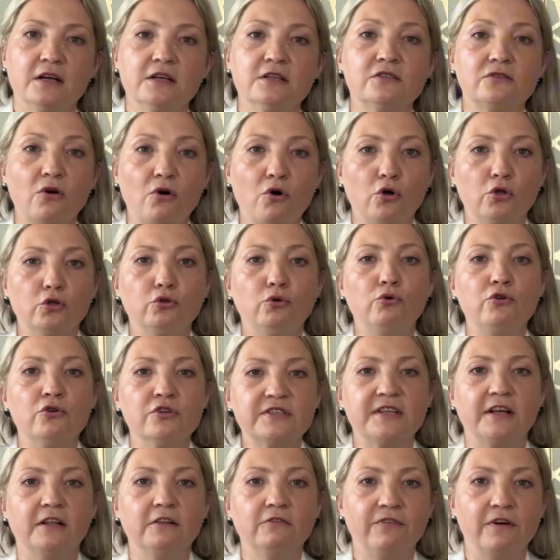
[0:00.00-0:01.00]
So, do
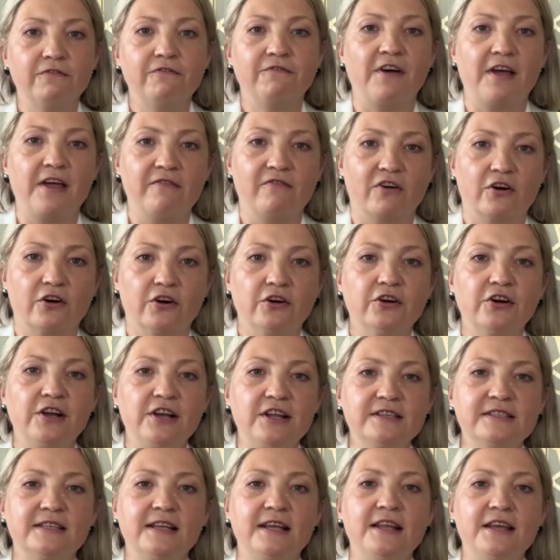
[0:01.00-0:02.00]
yourself a favor,
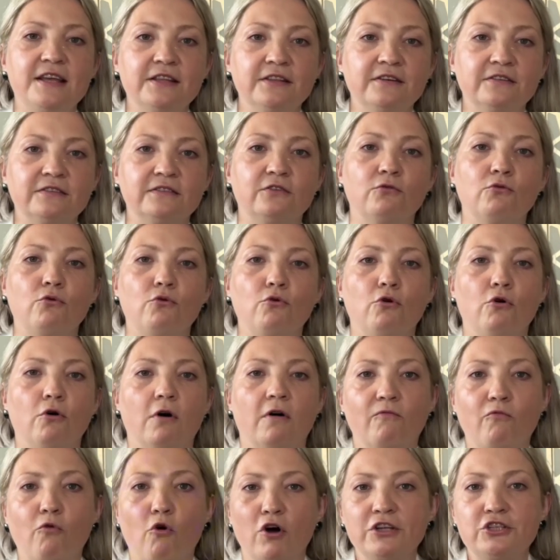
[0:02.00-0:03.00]
click the link to
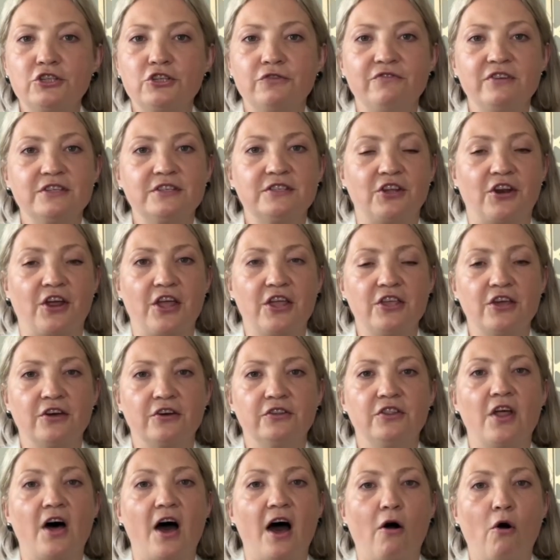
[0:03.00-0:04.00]
watch this
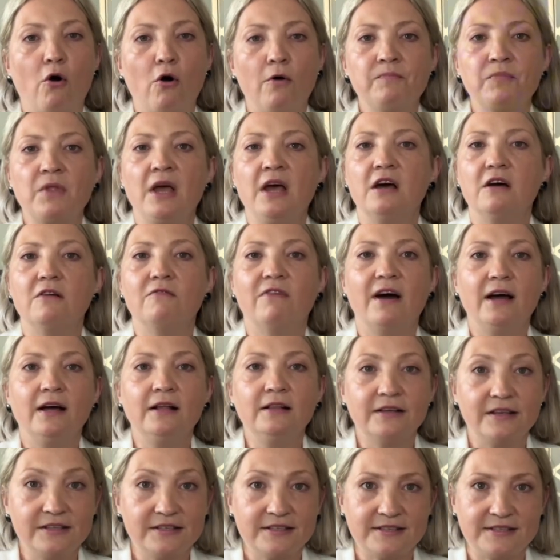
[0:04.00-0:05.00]
training now
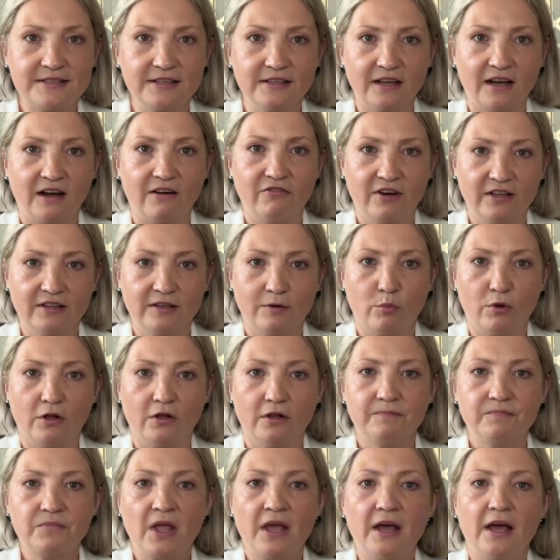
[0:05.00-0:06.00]
while it's still
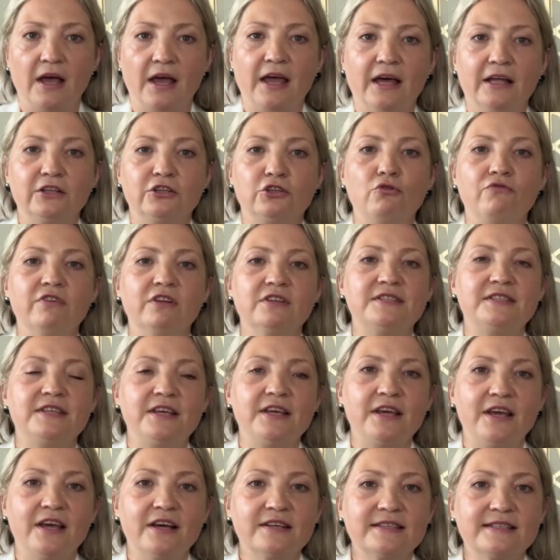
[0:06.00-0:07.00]
available. And you will
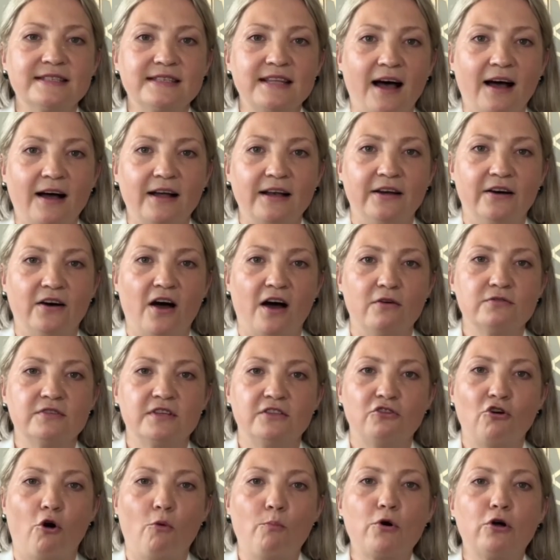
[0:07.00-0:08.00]
see exactly how
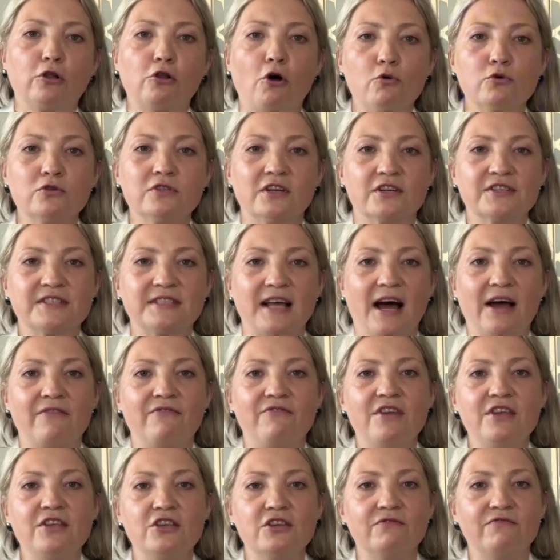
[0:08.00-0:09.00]
the top closers are
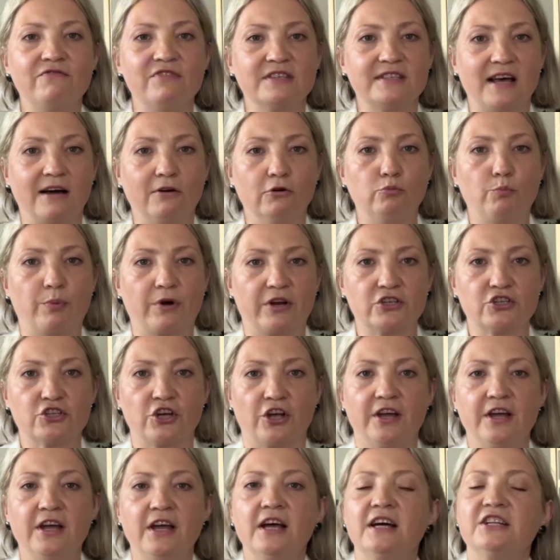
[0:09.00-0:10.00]
winning without
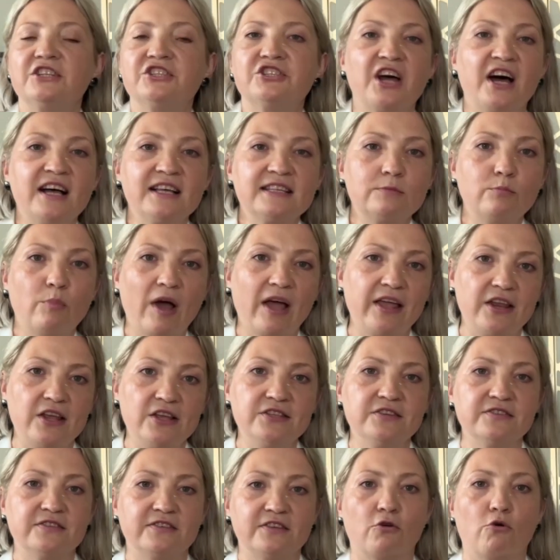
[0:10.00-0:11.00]
pressure, just by
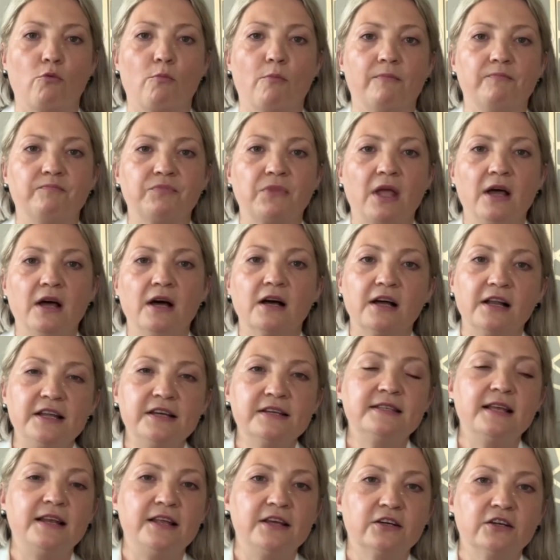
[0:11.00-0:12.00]
reading the room.
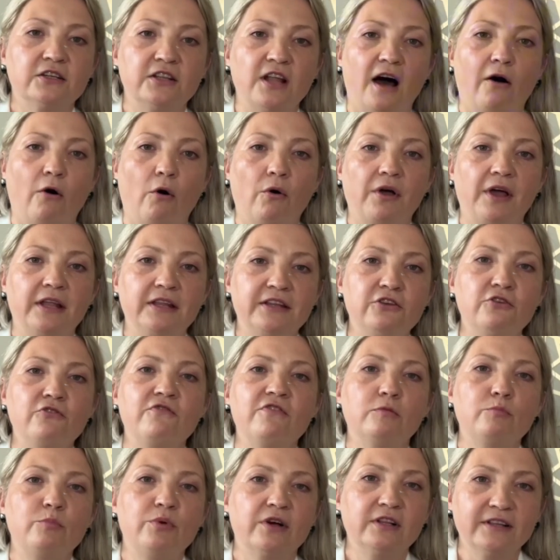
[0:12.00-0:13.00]
Click the link now, and you
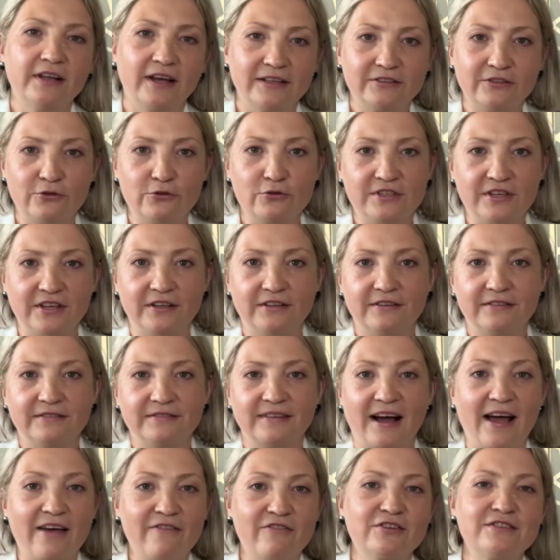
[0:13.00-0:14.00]
will be glad you did.
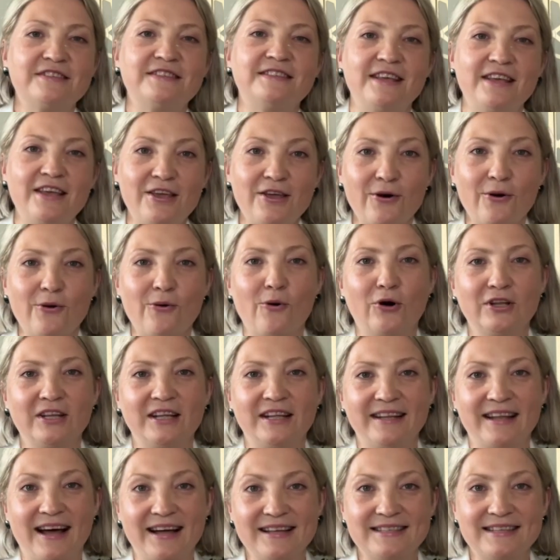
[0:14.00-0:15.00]
I will see you on
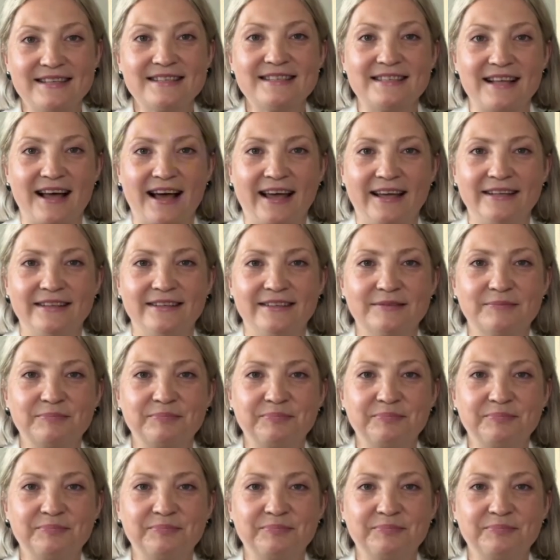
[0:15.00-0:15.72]
another side.